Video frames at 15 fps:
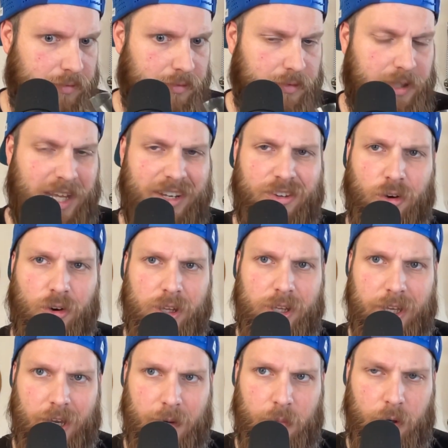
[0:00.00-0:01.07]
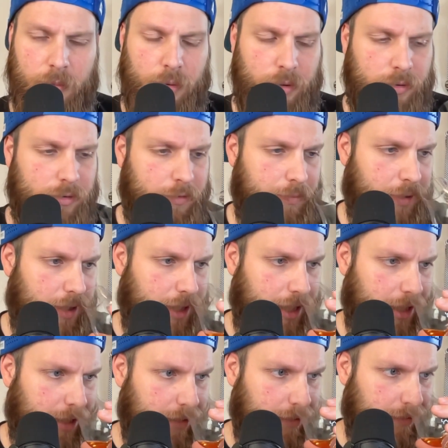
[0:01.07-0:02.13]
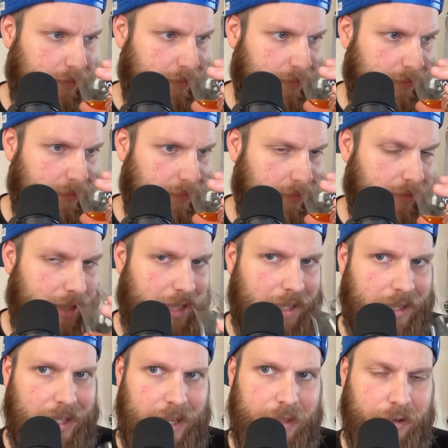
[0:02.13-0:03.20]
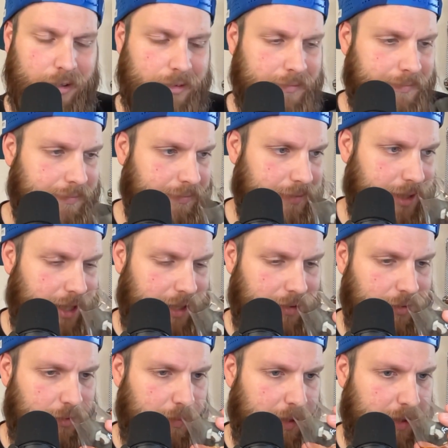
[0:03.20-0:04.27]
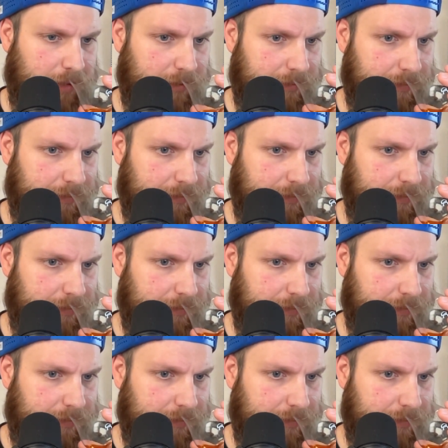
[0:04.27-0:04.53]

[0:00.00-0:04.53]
Not dirty cowboy boots, but like that leather kind of smell.